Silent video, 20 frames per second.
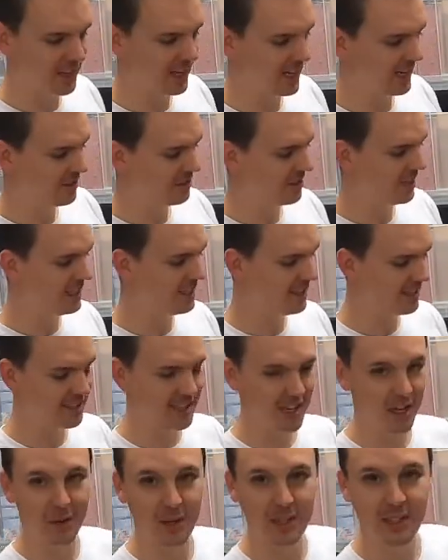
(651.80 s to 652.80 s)
thing actually to
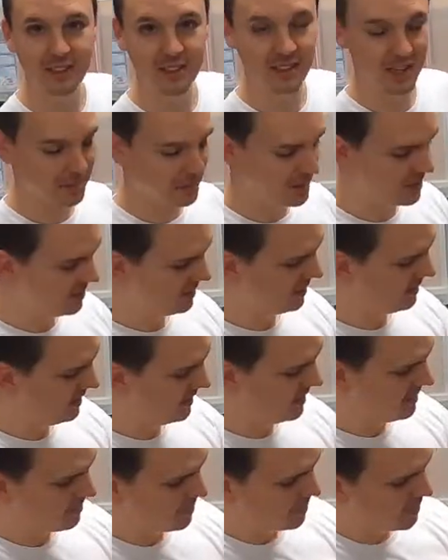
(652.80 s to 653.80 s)
sell in summer.
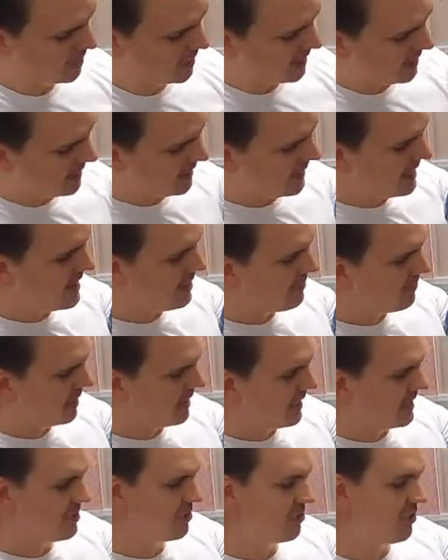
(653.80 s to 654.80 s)
We've got
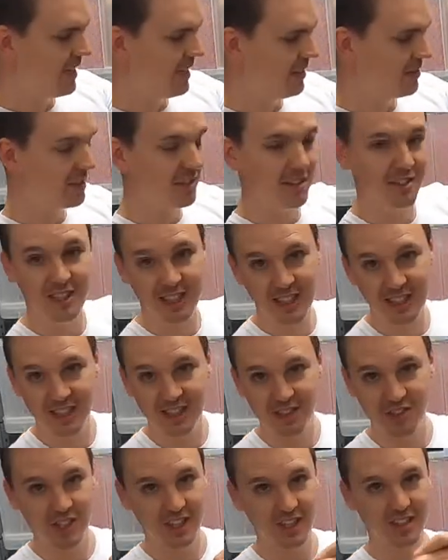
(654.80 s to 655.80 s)
Levi Strauss
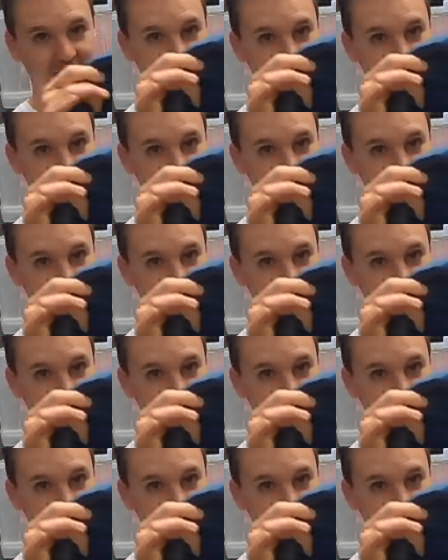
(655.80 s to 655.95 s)
Signature.